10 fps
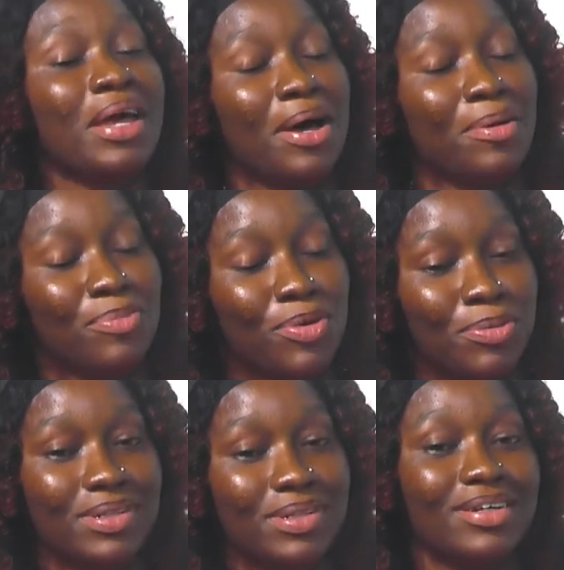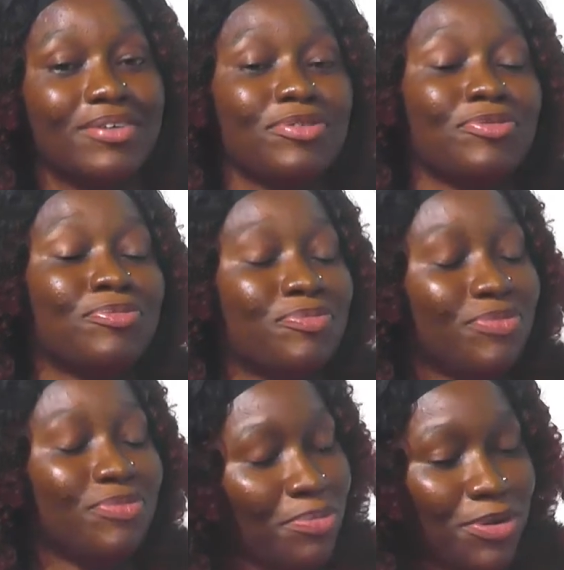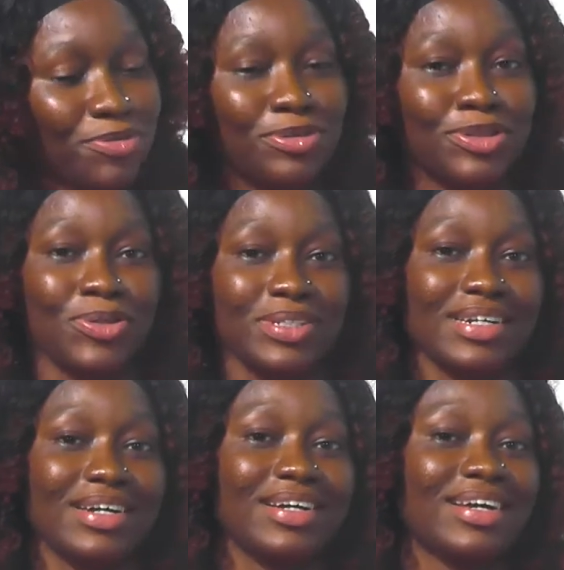A mom of a very beautiful daughter.